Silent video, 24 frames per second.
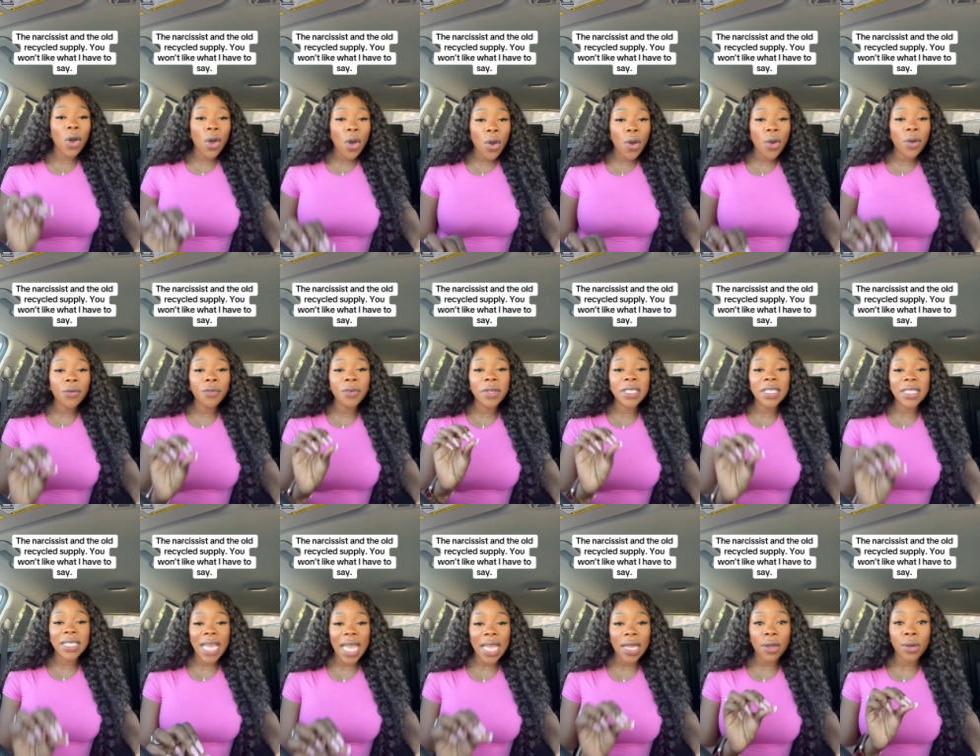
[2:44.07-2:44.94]
old
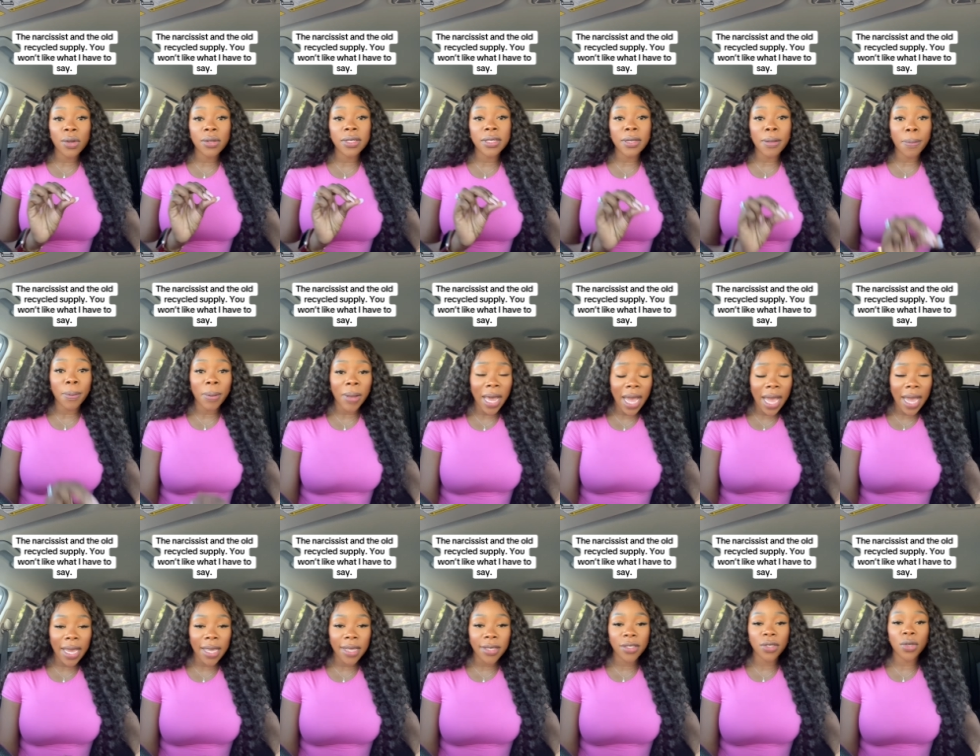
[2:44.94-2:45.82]
recycled
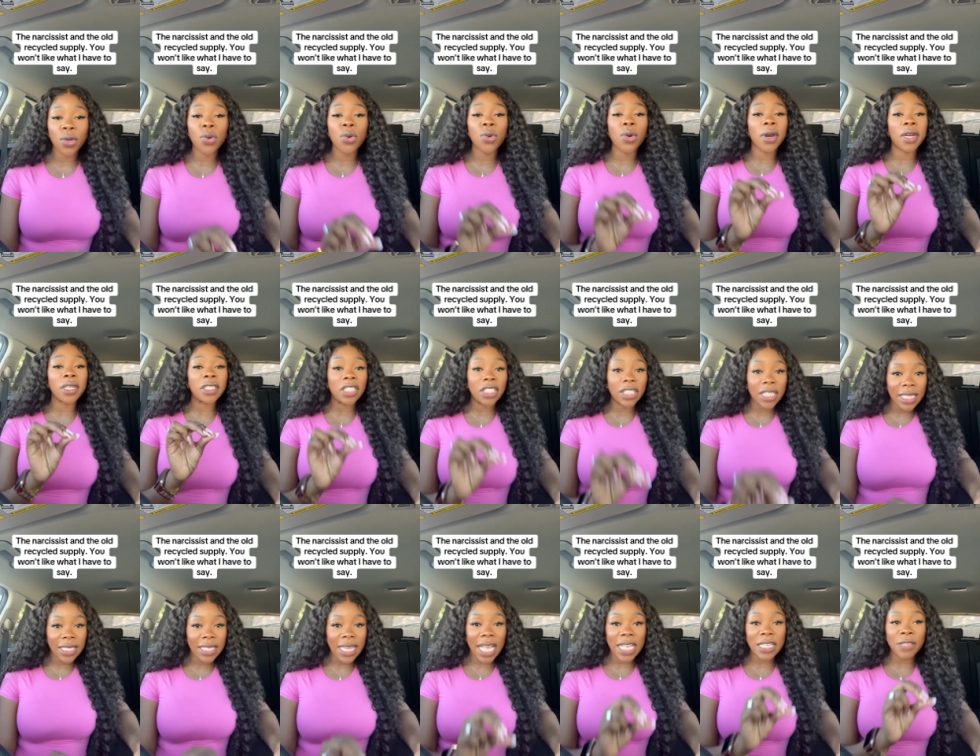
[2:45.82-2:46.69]
supplies who are
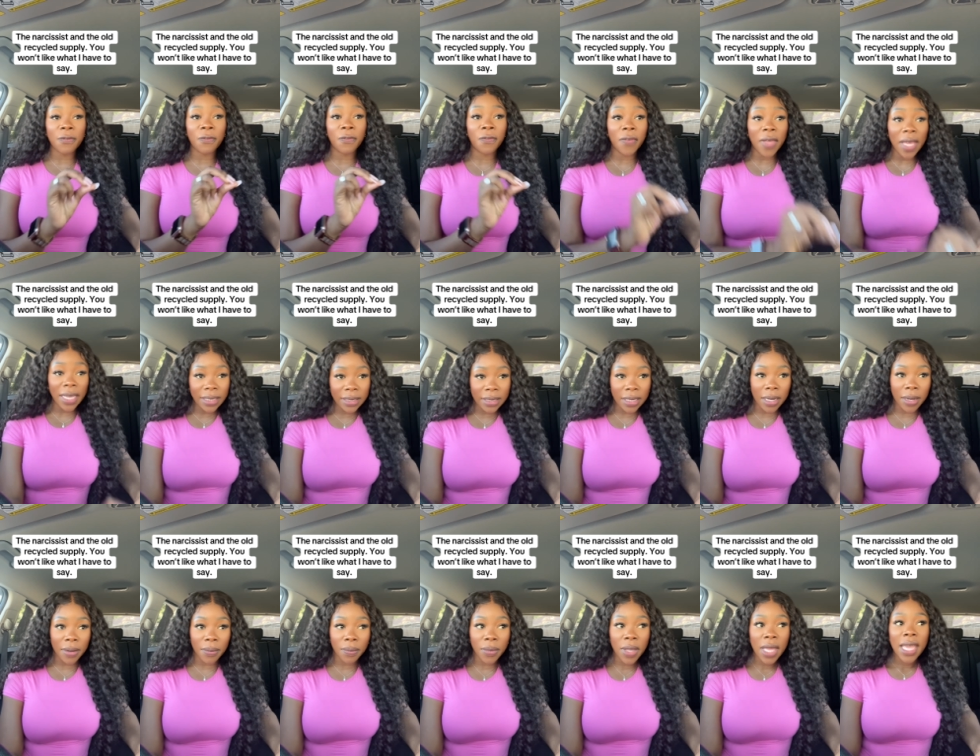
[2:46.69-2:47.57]
just as
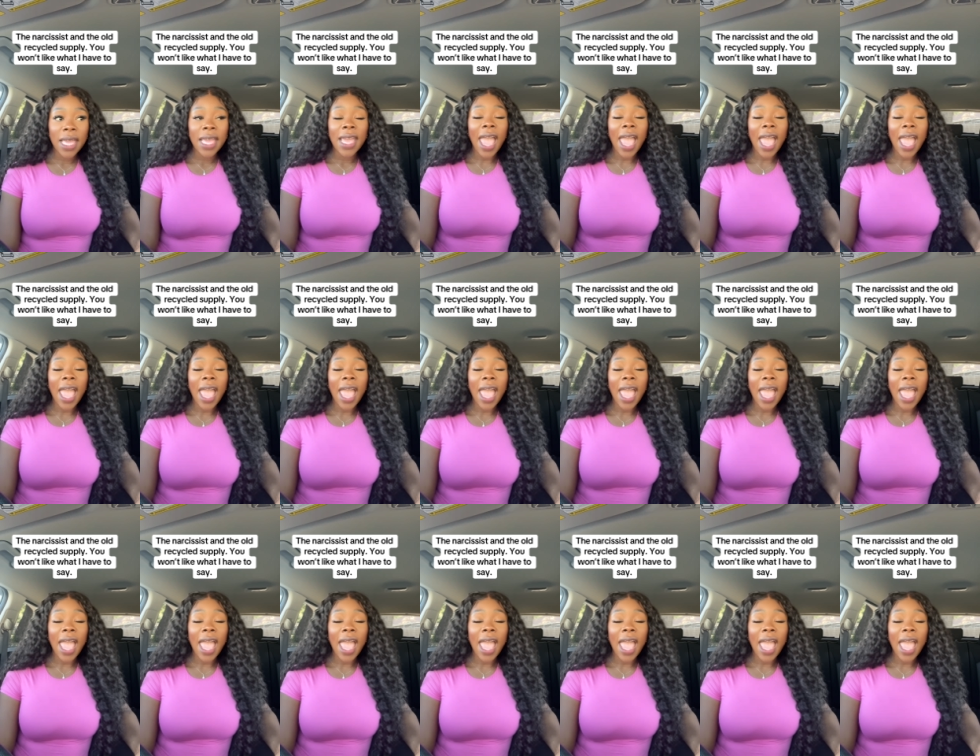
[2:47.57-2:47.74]
victim